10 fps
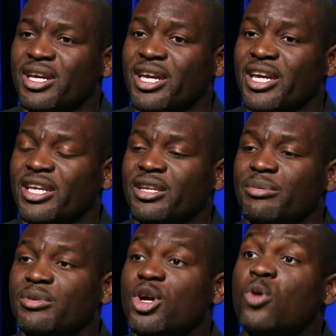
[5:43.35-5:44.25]
And
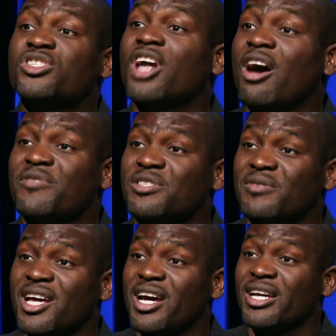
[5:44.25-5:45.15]
coaching the offensive
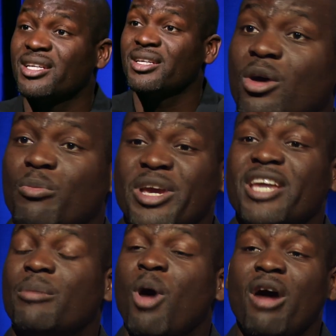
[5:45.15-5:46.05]
line, or
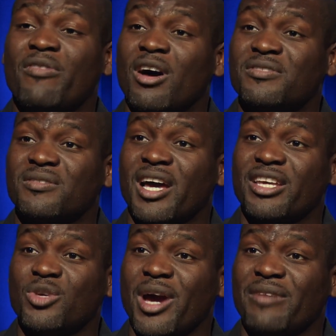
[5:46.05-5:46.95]
being a part of the offensive
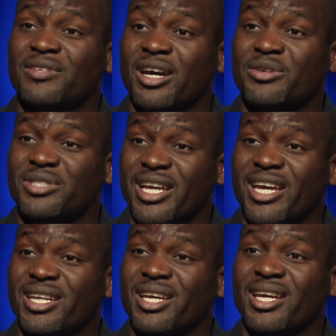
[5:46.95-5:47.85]
line, you have to
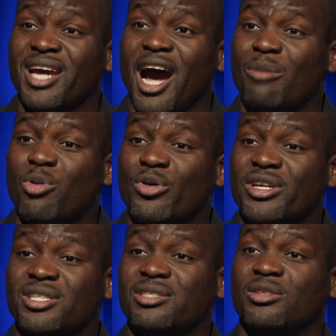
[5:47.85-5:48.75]
understand how
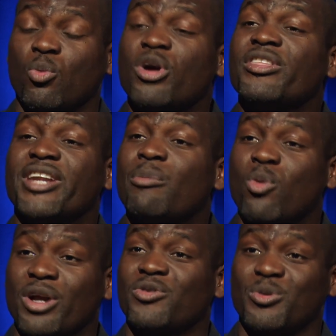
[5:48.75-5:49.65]
important it is. We're the
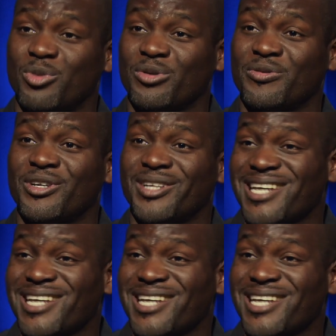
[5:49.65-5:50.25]
number one group on the field.